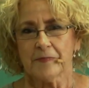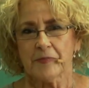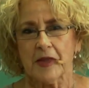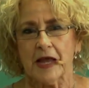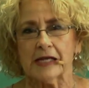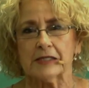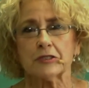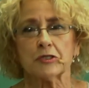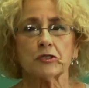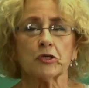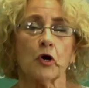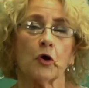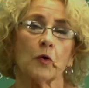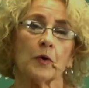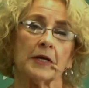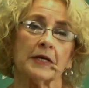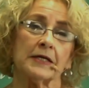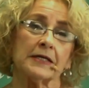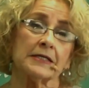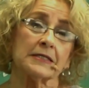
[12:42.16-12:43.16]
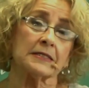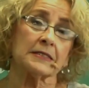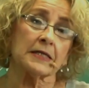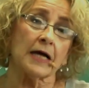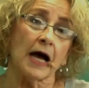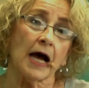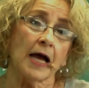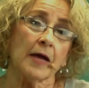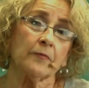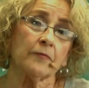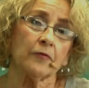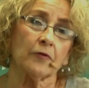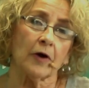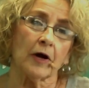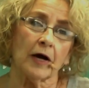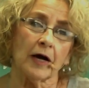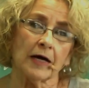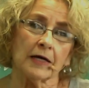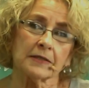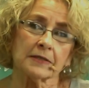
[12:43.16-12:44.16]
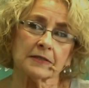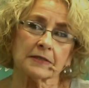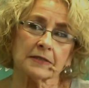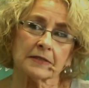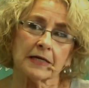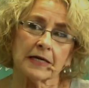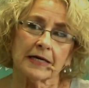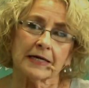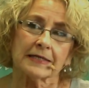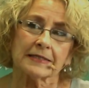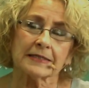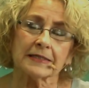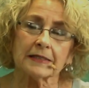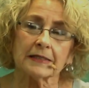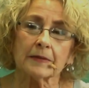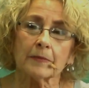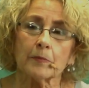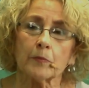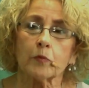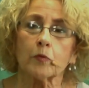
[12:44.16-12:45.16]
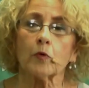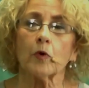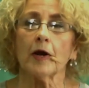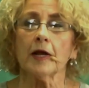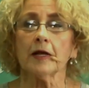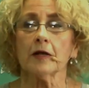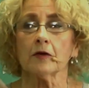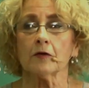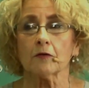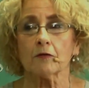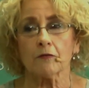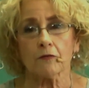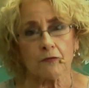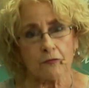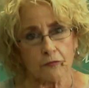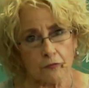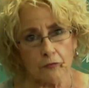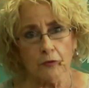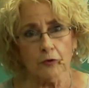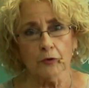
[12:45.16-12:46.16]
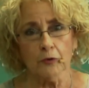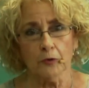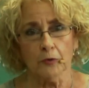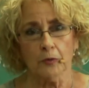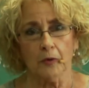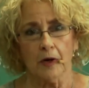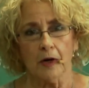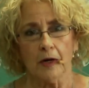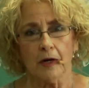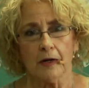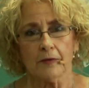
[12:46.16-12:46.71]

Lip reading: And so it is time for us to break through